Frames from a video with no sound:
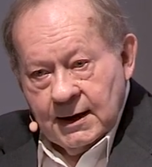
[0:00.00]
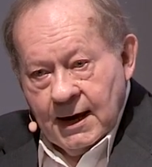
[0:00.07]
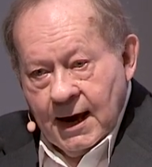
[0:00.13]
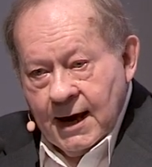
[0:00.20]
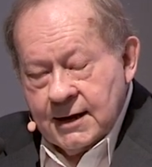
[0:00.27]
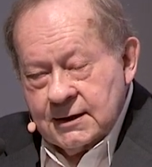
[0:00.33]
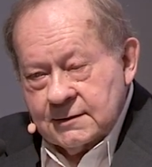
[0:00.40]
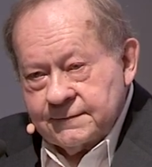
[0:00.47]

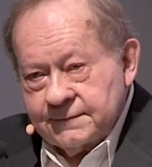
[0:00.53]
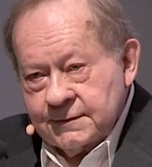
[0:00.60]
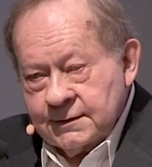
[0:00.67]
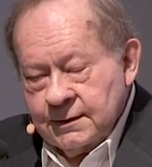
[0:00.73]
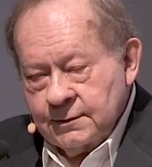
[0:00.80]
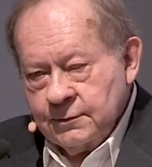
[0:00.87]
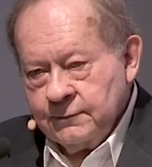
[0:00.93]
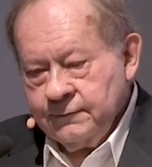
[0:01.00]
And if
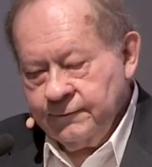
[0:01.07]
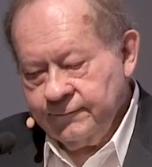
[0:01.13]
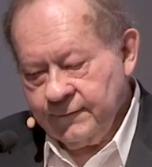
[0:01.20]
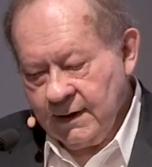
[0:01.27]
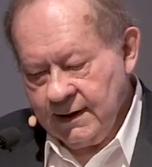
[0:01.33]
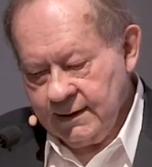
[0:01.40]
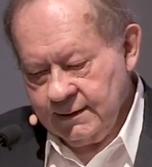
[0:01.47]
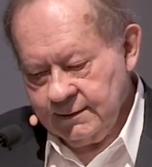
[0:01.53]
you
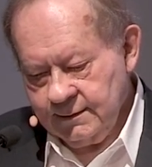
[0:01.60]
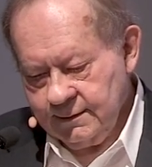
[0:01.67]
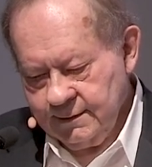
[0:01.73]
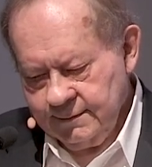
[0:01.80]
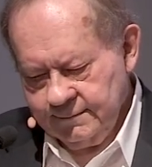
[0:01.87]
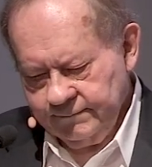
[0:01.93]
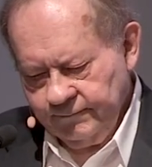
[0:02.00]
find